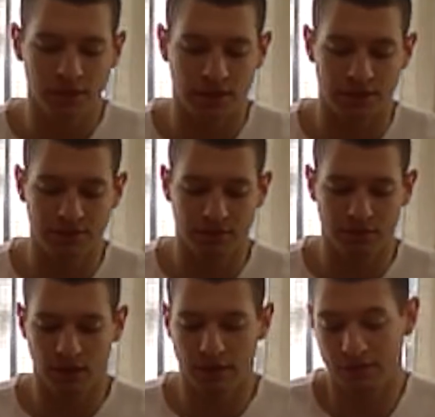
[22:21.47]
This
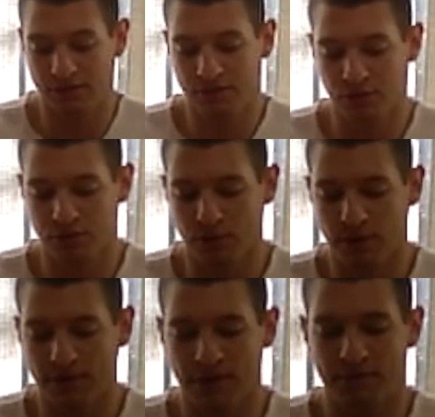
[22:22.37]
is usually
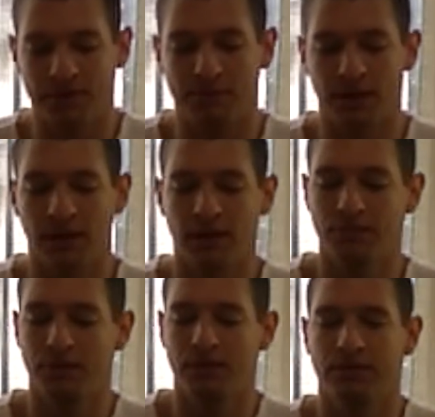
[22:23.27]
what I recommend to my
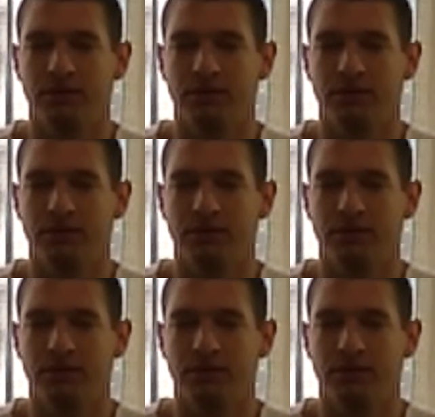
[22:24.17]
clients because